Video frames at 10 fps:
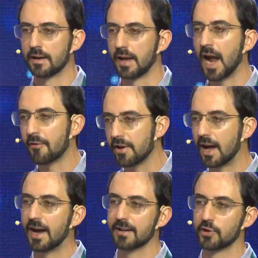
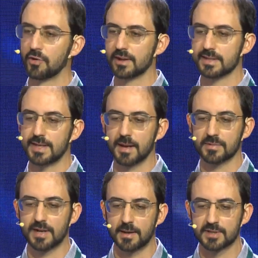area during the same
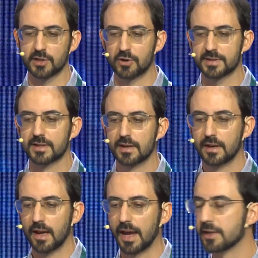time slot,
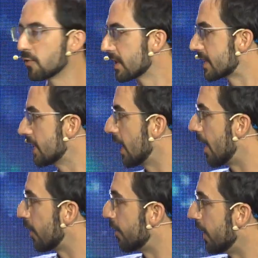and you can see
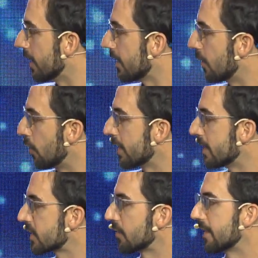everything on a
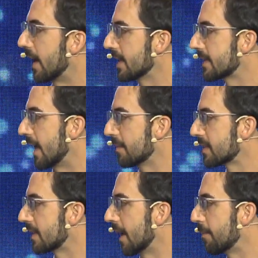discretized time
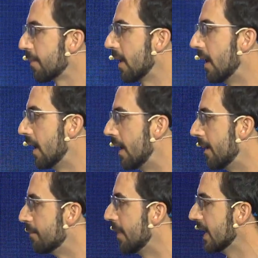step
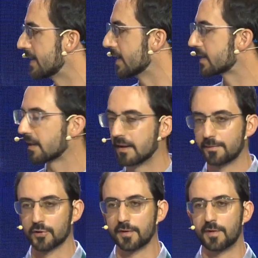basis
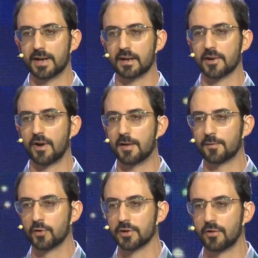for the final graph
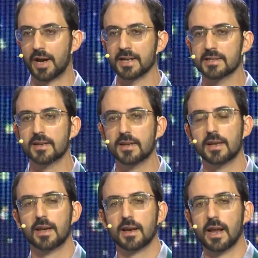on the right.
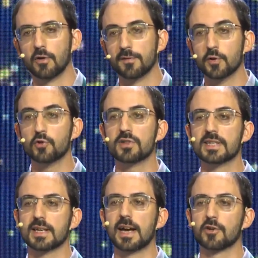Now, if you do
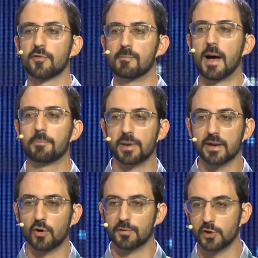this kind of
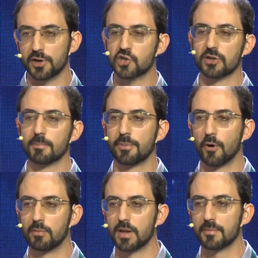mapping of the original
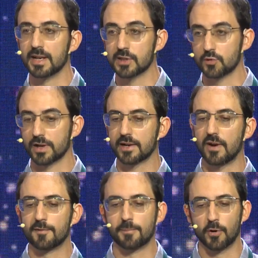problem into a
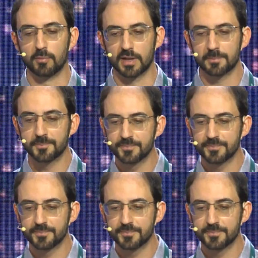graph problem,